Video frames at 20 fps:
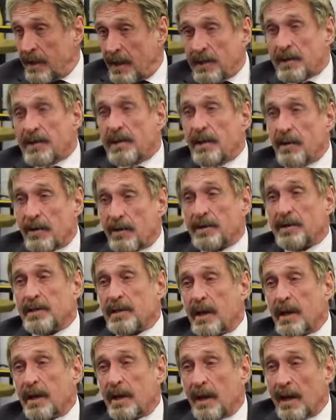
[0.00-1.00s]
It's here to
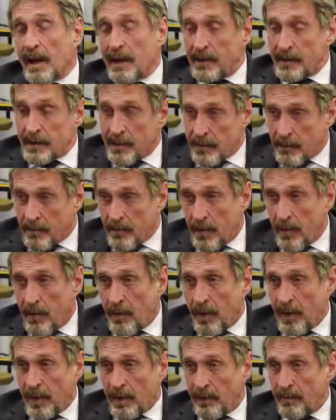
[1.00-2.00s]
stay, and it's
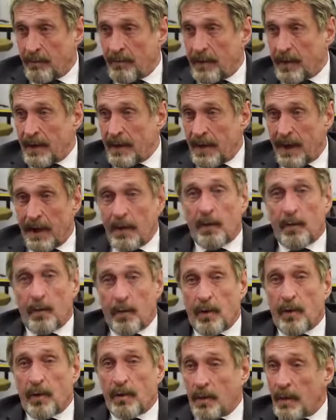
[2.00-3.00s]
growing, and the
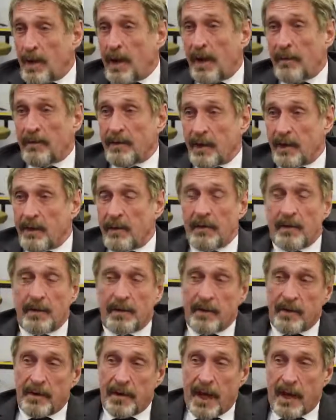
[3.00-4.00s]
world will have to learn
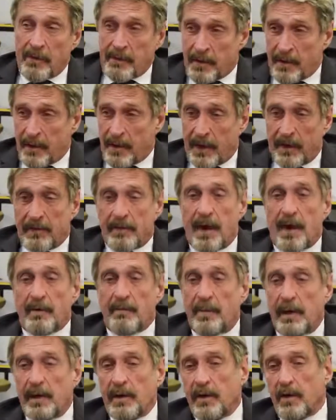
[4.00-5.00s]
to adapt to it. If
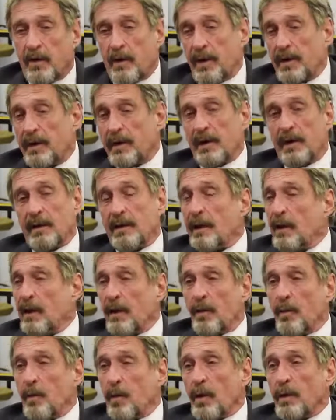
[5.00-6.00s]
not Bitcoin, then
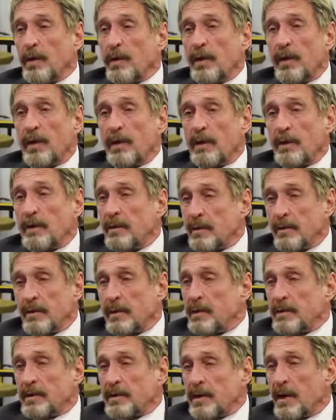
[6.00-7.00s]
one of
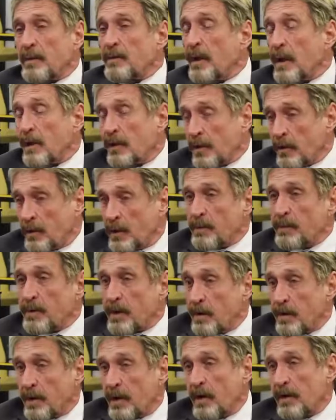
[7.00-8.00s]
the some other
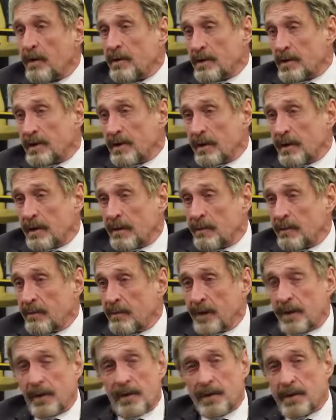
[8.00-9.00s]
cryptocurrency,
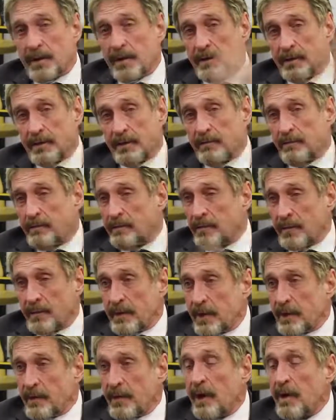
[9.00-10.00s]
because there's,
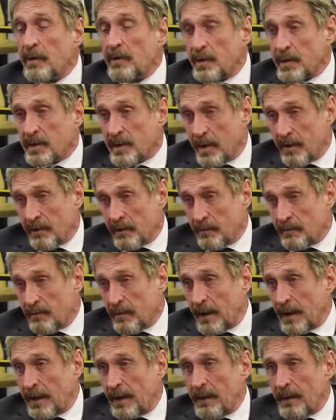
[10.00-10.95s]
you know, hundreds of them.